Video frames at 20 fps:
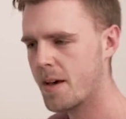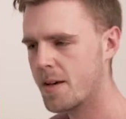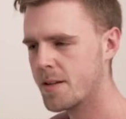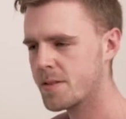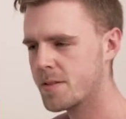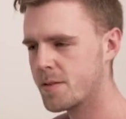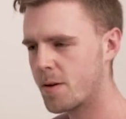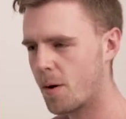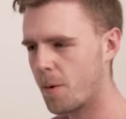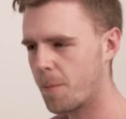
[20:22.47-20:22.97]

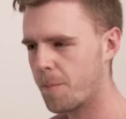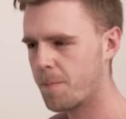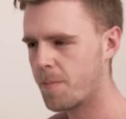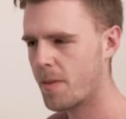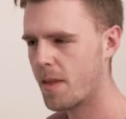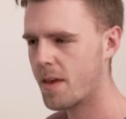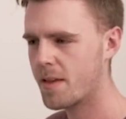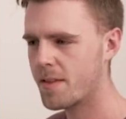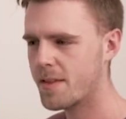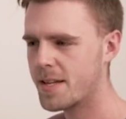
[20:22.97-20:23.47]
So
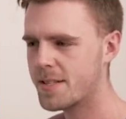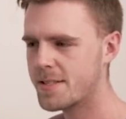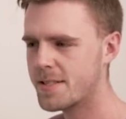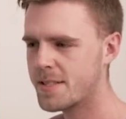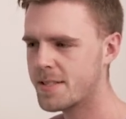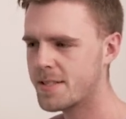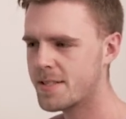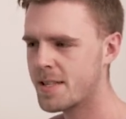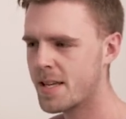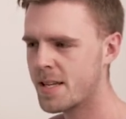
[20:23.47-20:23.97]
that's
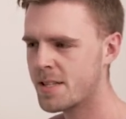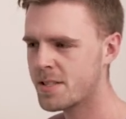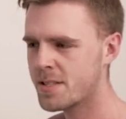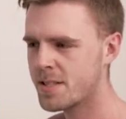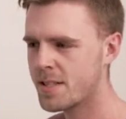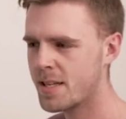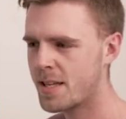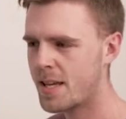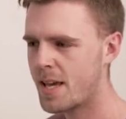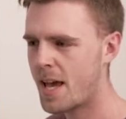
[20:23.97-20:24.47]

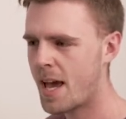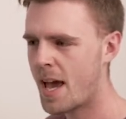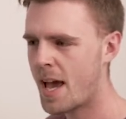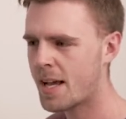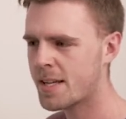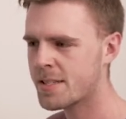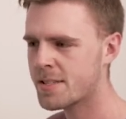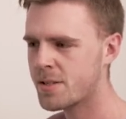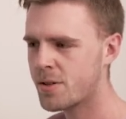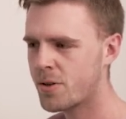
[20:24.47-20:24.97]
essentially
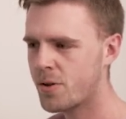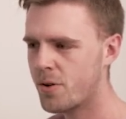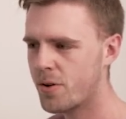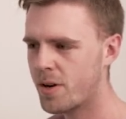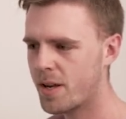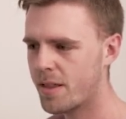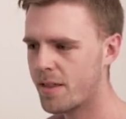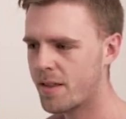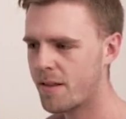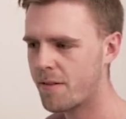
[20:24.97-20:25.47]

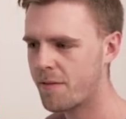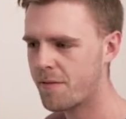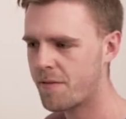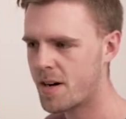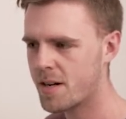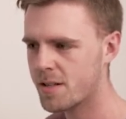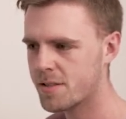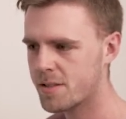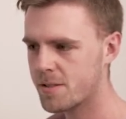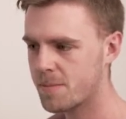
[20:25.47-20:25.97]
executing this
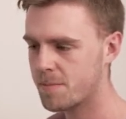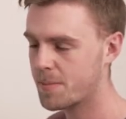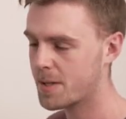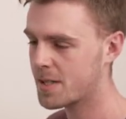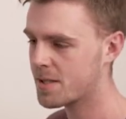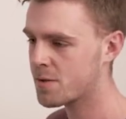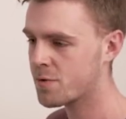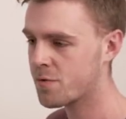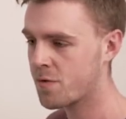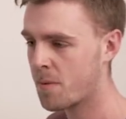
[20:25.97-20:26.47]
function,
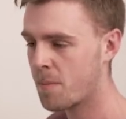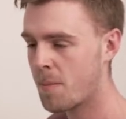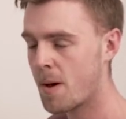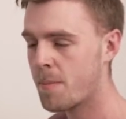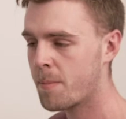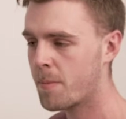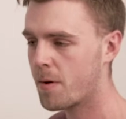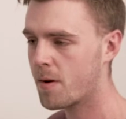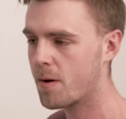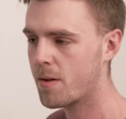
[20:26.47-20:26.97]
because
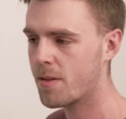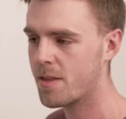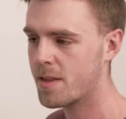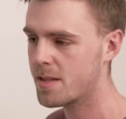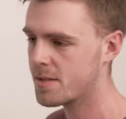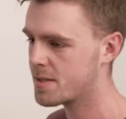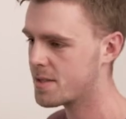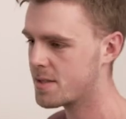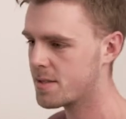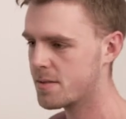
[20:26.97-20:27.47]
remember,
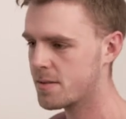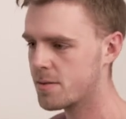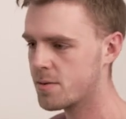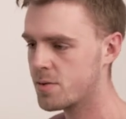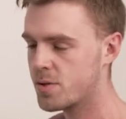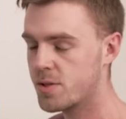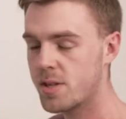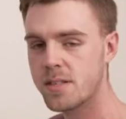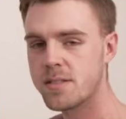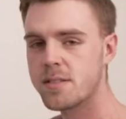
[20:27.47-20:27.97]
this is
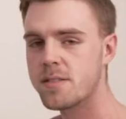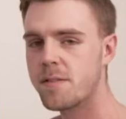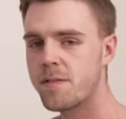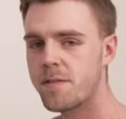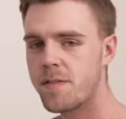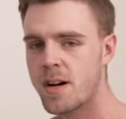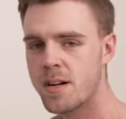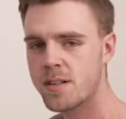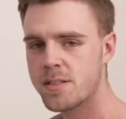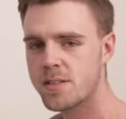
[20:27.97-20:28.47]
just a
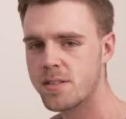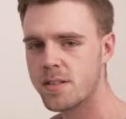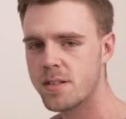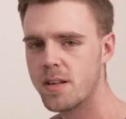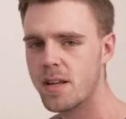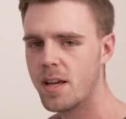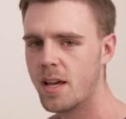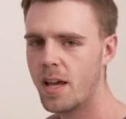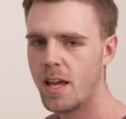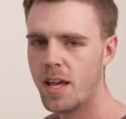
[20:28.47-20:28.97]

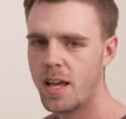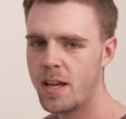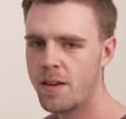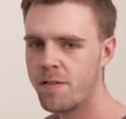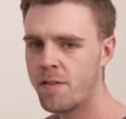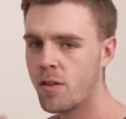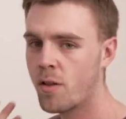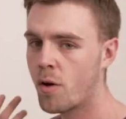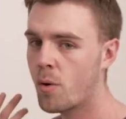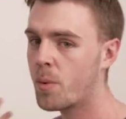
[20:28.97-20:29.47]
function.
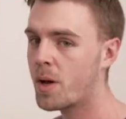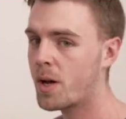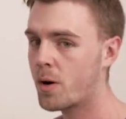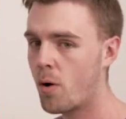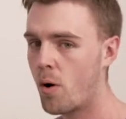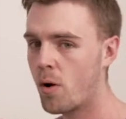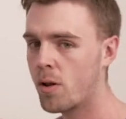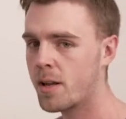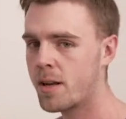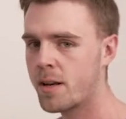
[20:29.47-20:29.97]
Even though we
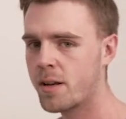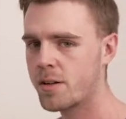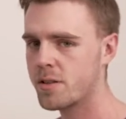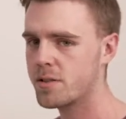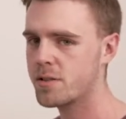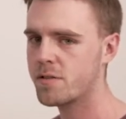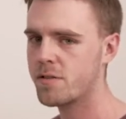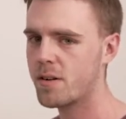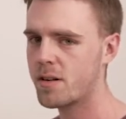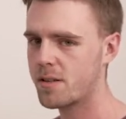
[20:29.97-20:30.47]
call it a
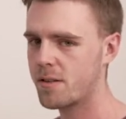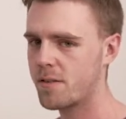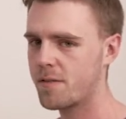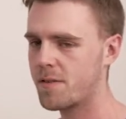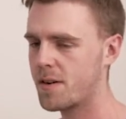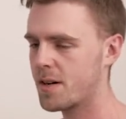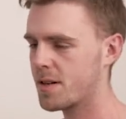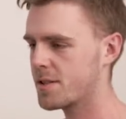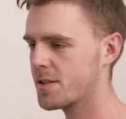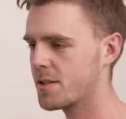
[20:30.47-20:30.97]
constructor
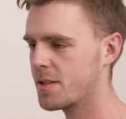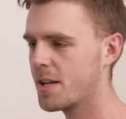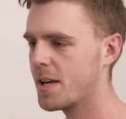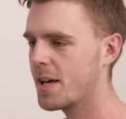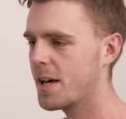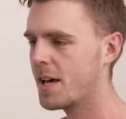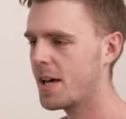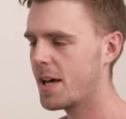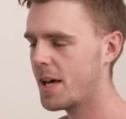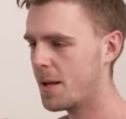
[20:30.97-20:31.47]
function,
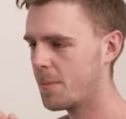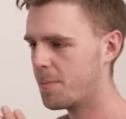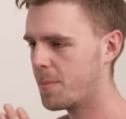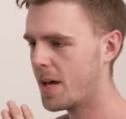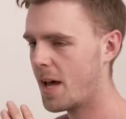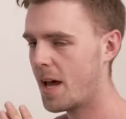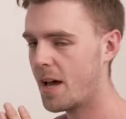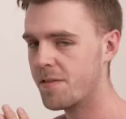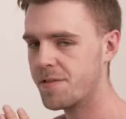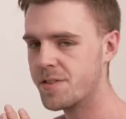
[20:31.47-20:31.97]
it
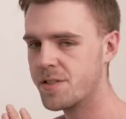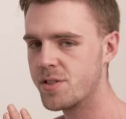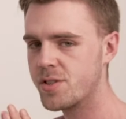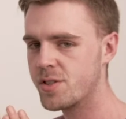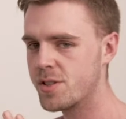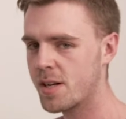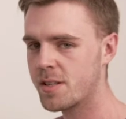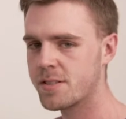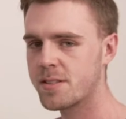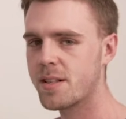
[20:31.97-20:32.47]
behaves
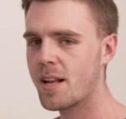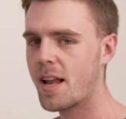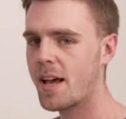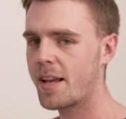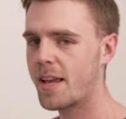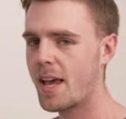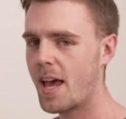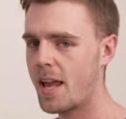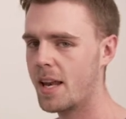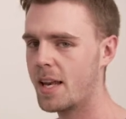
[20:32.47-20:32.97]
just
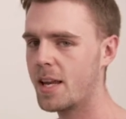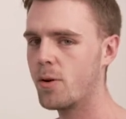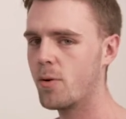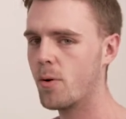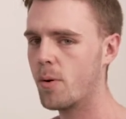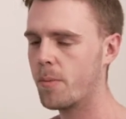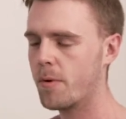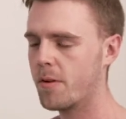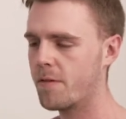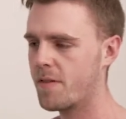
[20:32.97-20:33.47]
like any
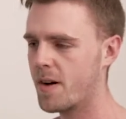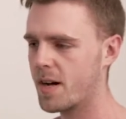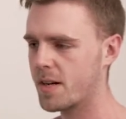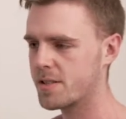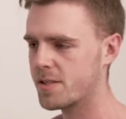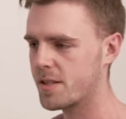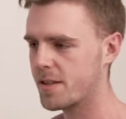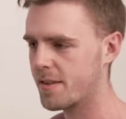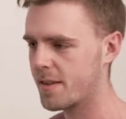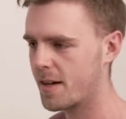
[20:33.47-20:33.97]
normal
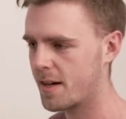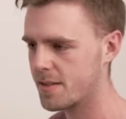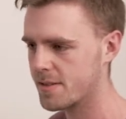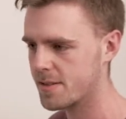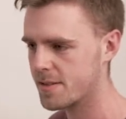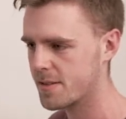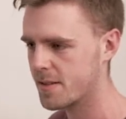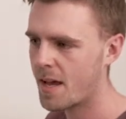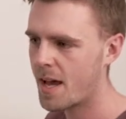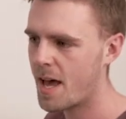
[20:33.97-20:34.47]
function
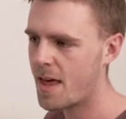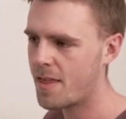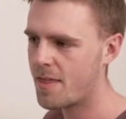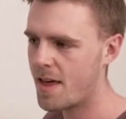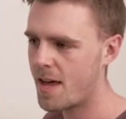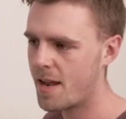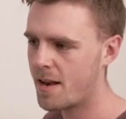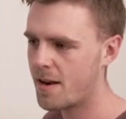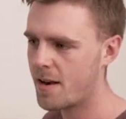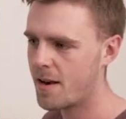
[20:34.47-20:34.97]
does. And
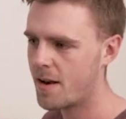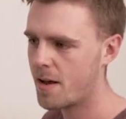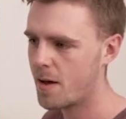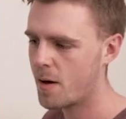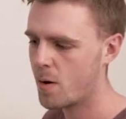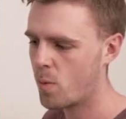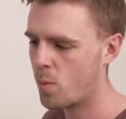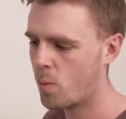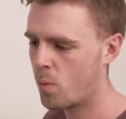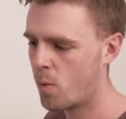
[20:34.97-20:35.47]
then
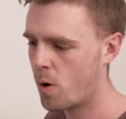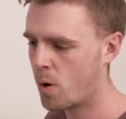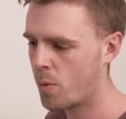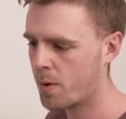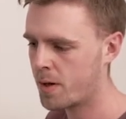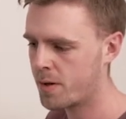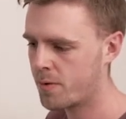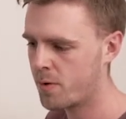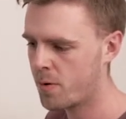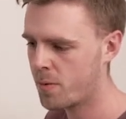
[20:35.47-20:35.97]
what
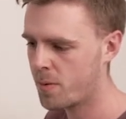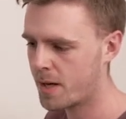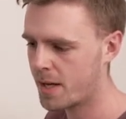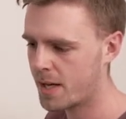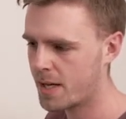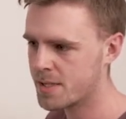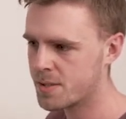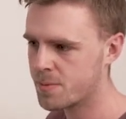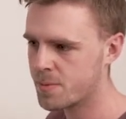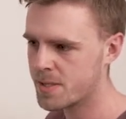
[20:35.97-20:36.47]
we're doing
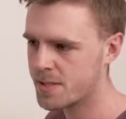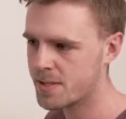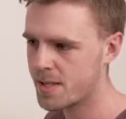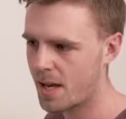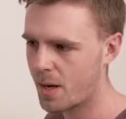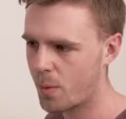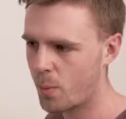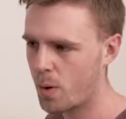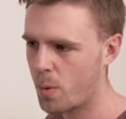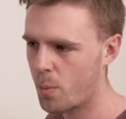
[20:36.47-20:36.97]
is we're
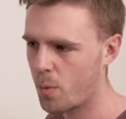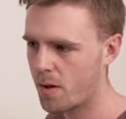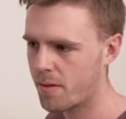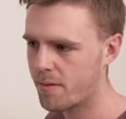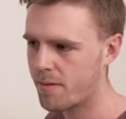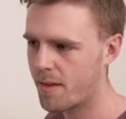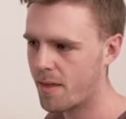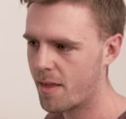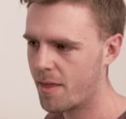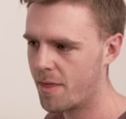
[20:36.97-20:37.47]
saying we
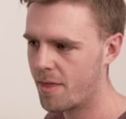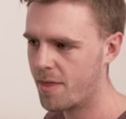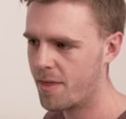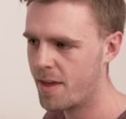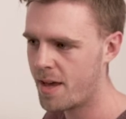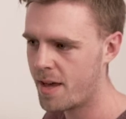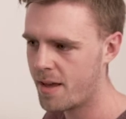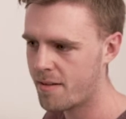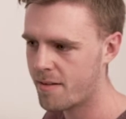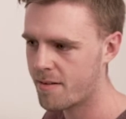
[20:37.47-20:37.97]
want
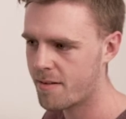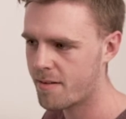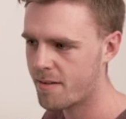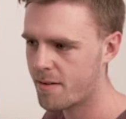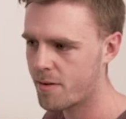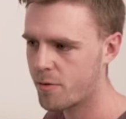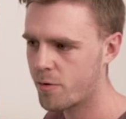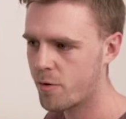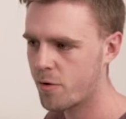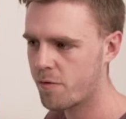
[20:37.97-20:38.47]

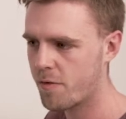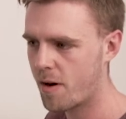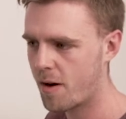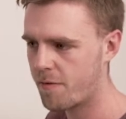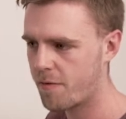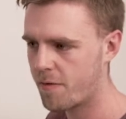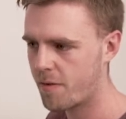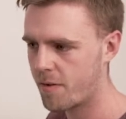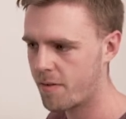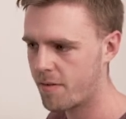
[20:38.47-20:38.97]
this to
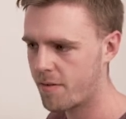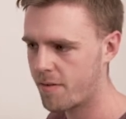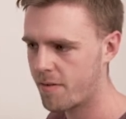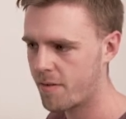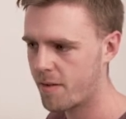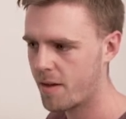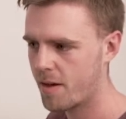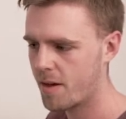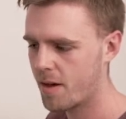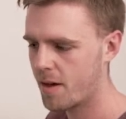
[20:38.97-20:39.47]
reference
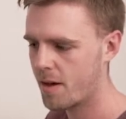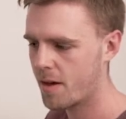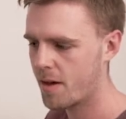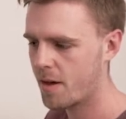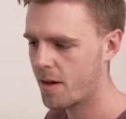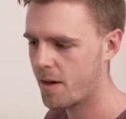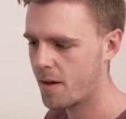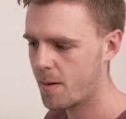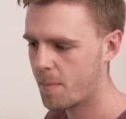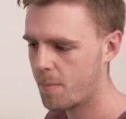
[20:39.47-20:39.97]

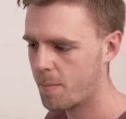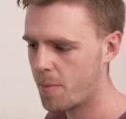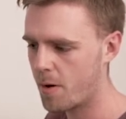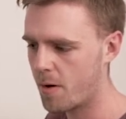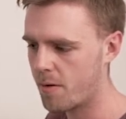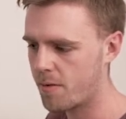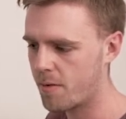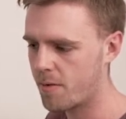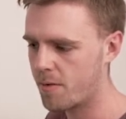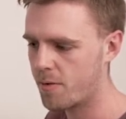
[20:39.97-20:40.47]

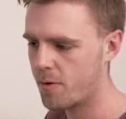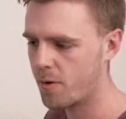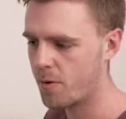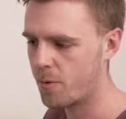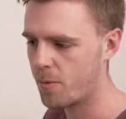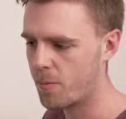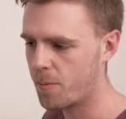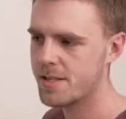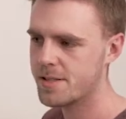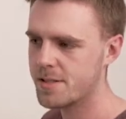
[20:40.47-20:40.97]

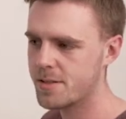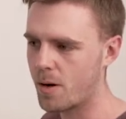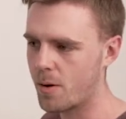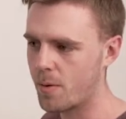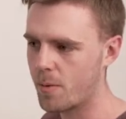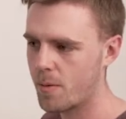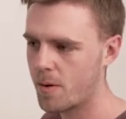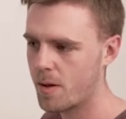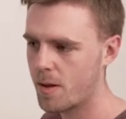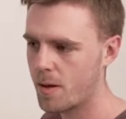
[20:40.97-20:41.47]
person2.
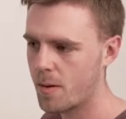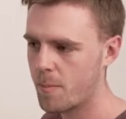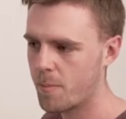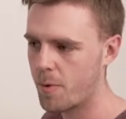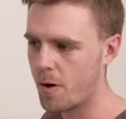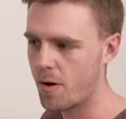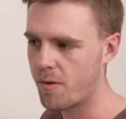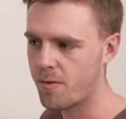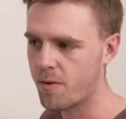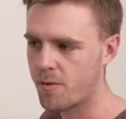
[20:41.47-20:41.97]
So
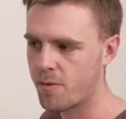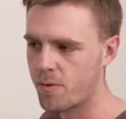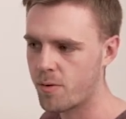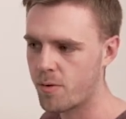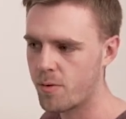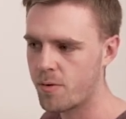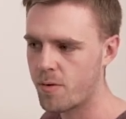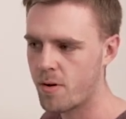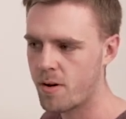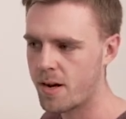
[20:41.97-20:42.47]

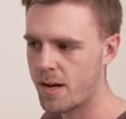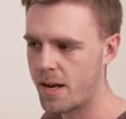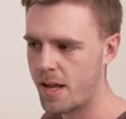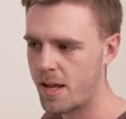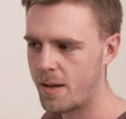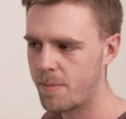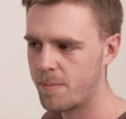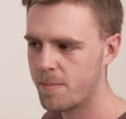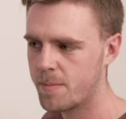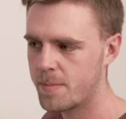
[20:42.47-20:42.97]

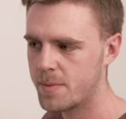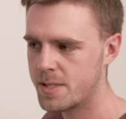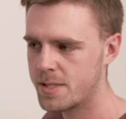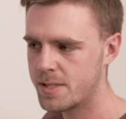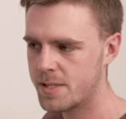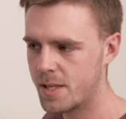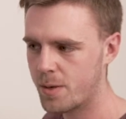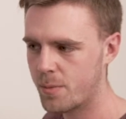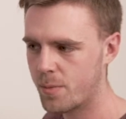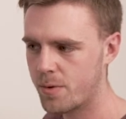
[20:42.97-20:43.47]
person2.name
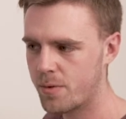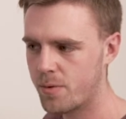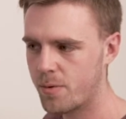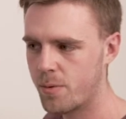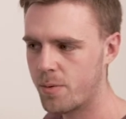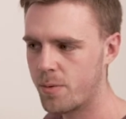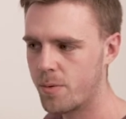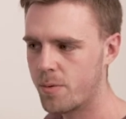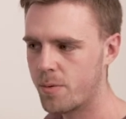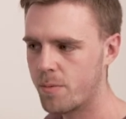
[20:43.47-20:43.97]
is equal
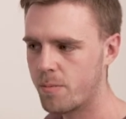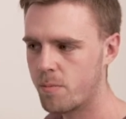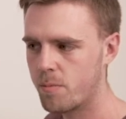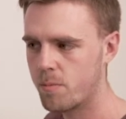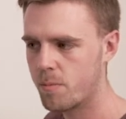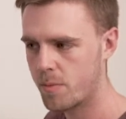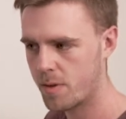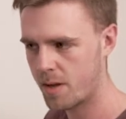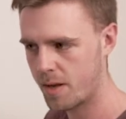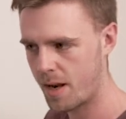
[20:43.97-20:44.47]
to
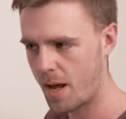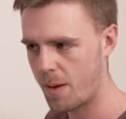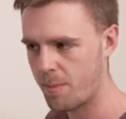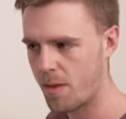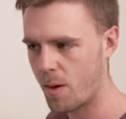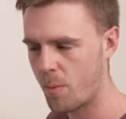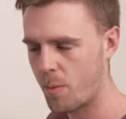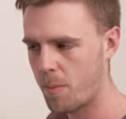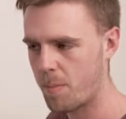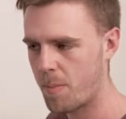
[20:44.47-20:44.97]
the name
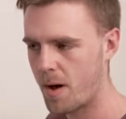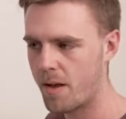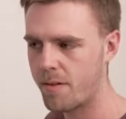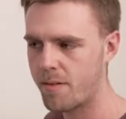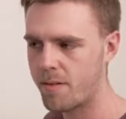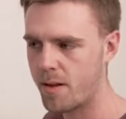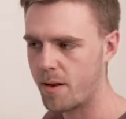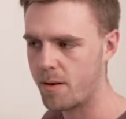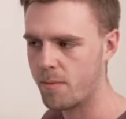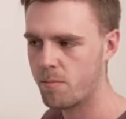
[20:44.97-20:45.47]
that we
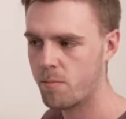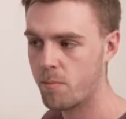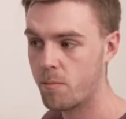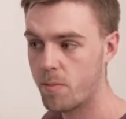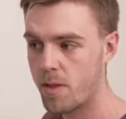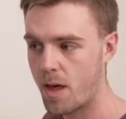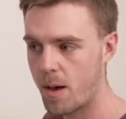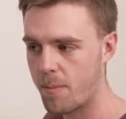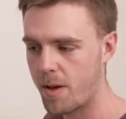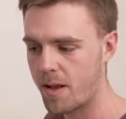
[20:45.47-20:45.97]
passed in.
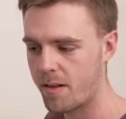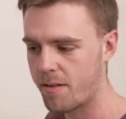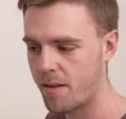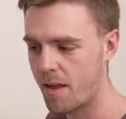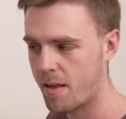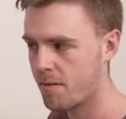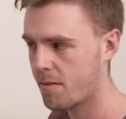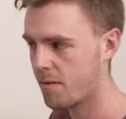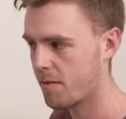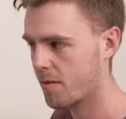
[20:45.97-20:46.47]
That makes
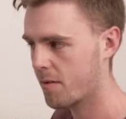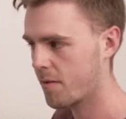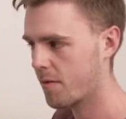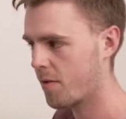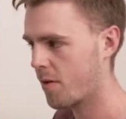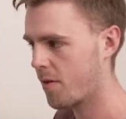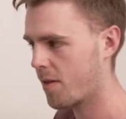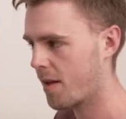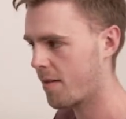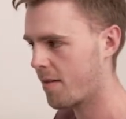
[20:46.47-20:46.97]
sense?
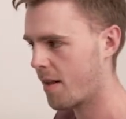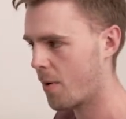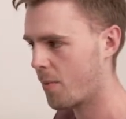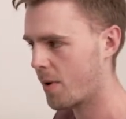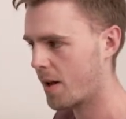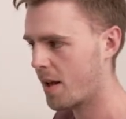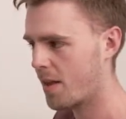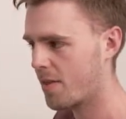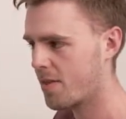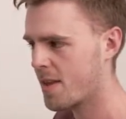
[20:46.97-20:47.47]
So that's how
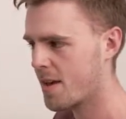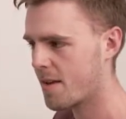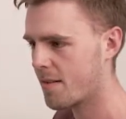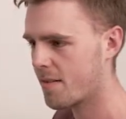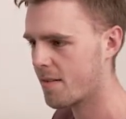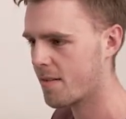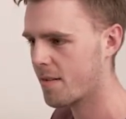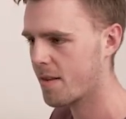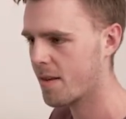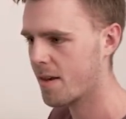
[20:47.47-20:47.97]
we get
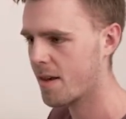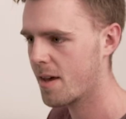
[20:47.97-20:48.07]
this.